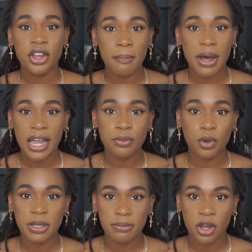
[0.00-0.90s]
your mind will
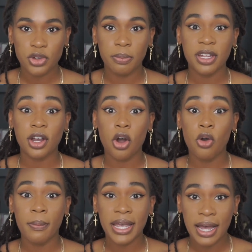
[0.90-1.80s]
be blown. You'll be like,
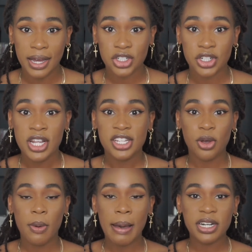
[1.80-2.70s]
oh my gosh.
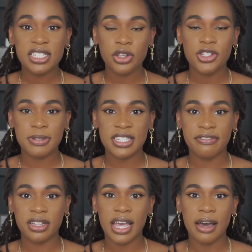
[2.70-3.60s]
So I'm going to tell you
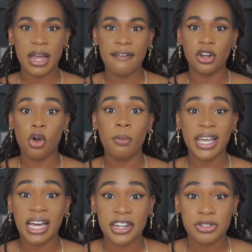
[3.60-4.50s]
specifically how to have an oh my
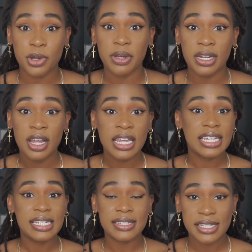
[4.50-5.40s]
gosh moment.
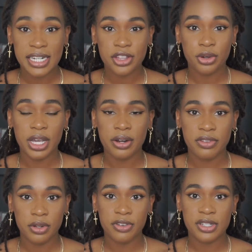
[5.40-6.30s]
He's listening. The creator of
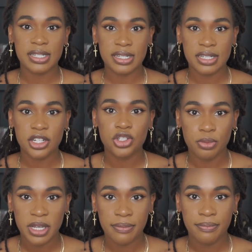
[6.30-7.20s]
the universe is listening to
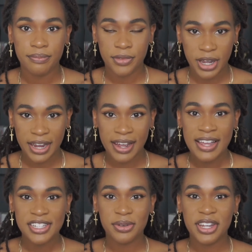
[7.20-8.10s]
me. Okay?
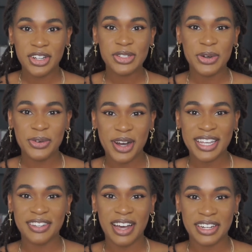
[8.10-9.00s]
So here's
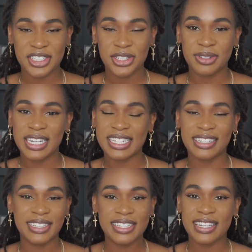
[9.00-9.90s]
what you got to do.
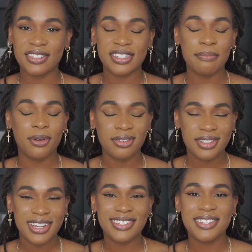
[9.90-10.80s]
It's simple.
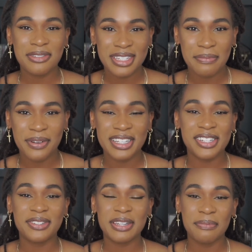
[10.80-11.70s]
It's so simple. It's
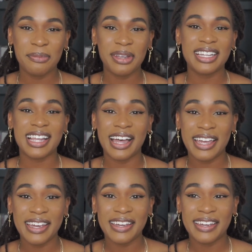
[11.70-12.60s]
so simple because
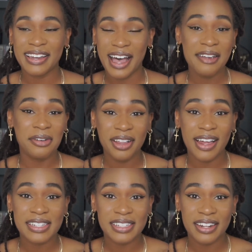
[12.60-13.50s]
I
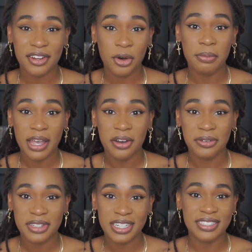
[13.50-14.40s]
realized it on my
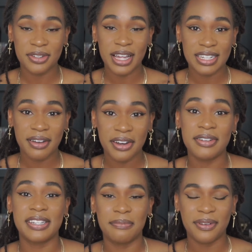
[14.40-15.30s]
own. And so that's how I know
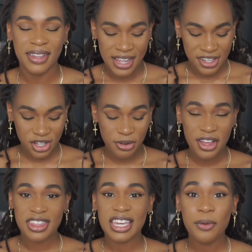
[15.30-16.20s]
it's simple. So
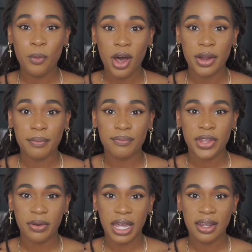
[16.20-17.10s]
thing one,
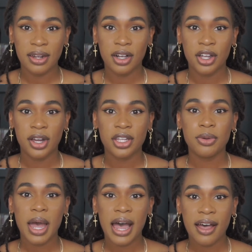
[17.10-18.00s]
okay? You
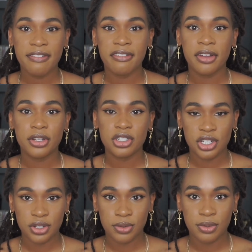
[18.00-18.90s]
have
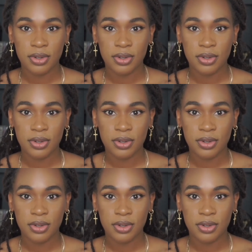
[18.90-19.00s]
to